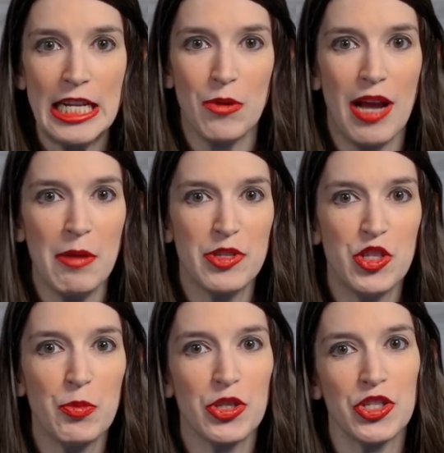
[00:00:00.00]
Now, I'm
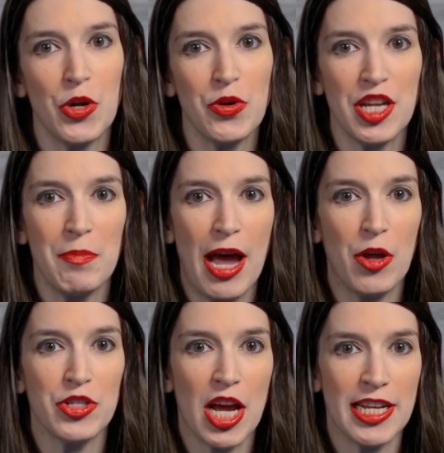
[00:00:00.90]
super stoked
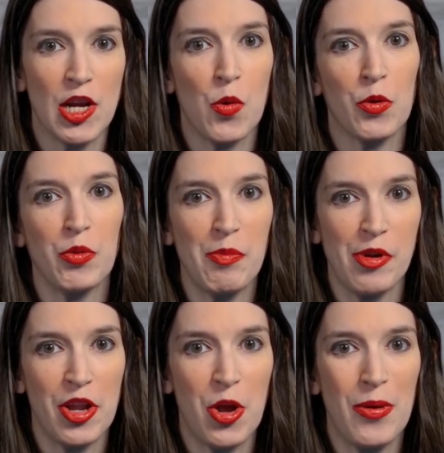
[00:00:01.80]
about dot net core three
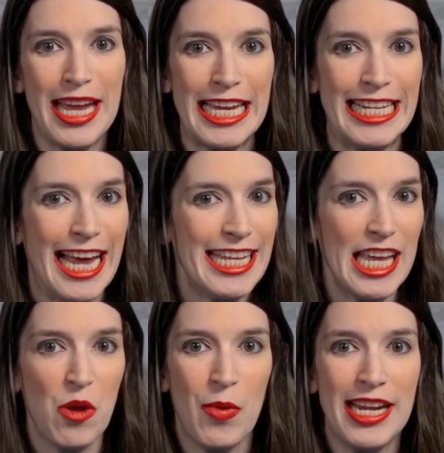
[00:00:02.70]
point oh, and I
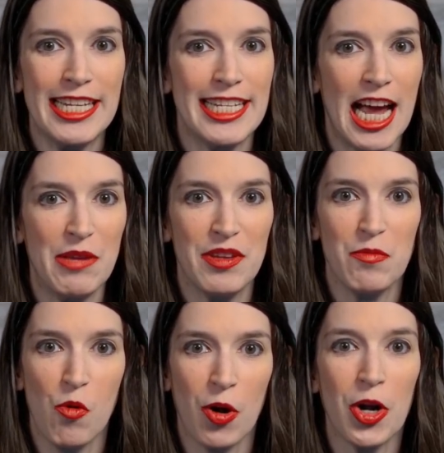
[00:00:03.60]
can't wait to dive
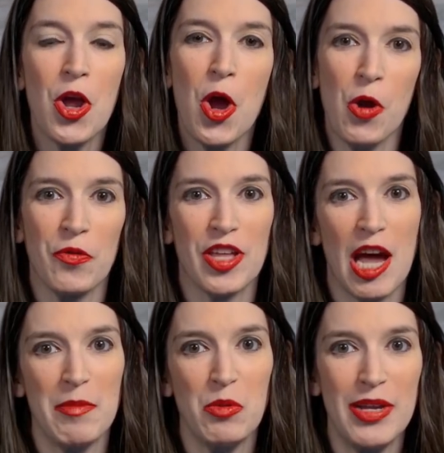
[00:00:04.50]
in more over the
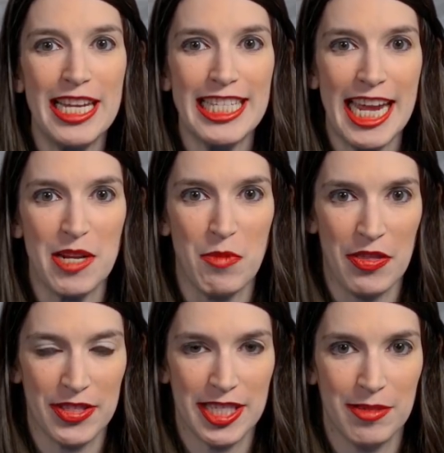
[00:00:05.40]
coming weeks and
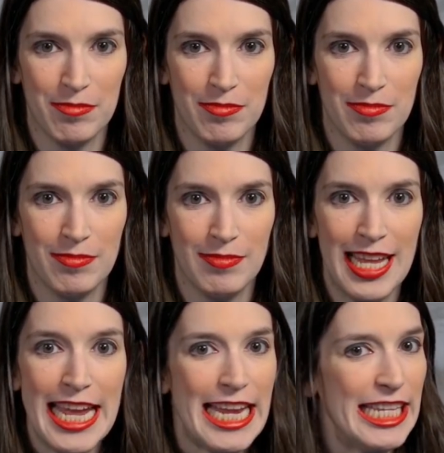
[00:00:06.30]
months.
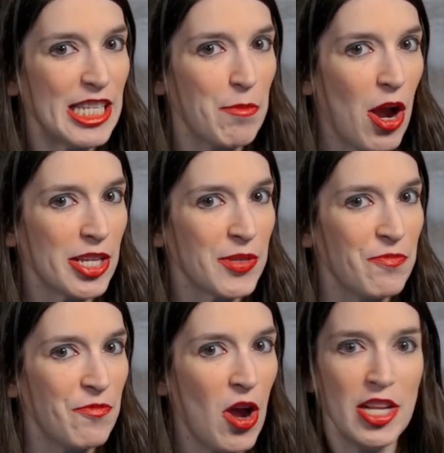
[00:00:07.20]
In some
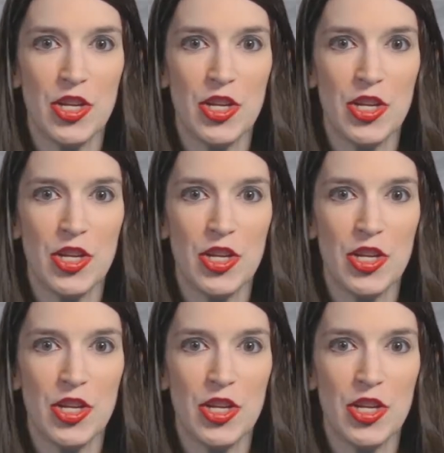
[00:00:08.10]
awesome font